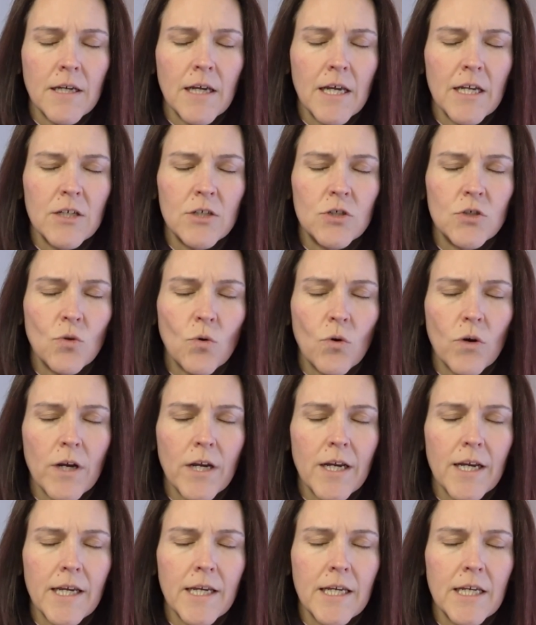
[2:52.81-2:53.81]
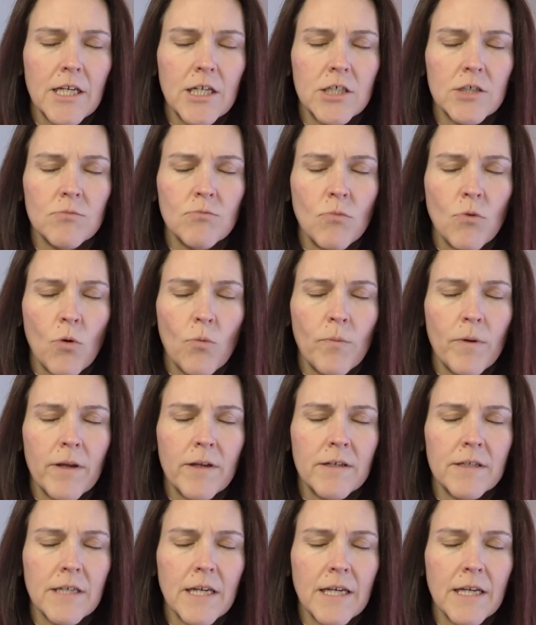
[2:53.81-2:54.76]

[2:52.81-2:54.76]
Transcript: enjoy each moment